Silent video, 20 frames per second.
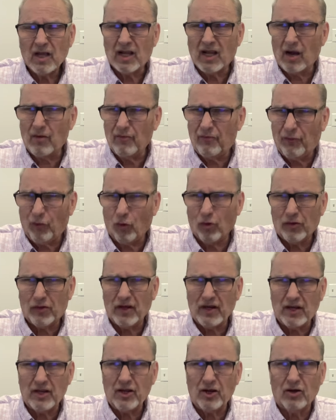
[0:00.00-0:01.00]
Come forth
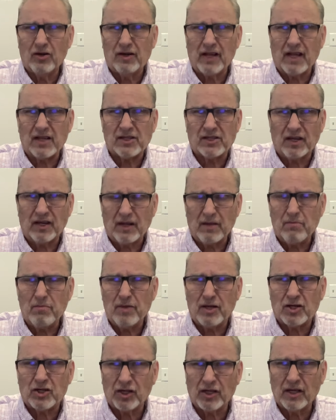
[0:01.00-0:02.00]
into your destiny,
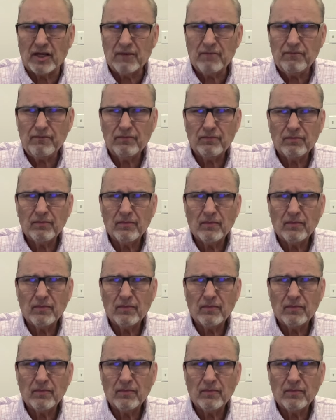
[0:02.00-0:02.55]
Michigan.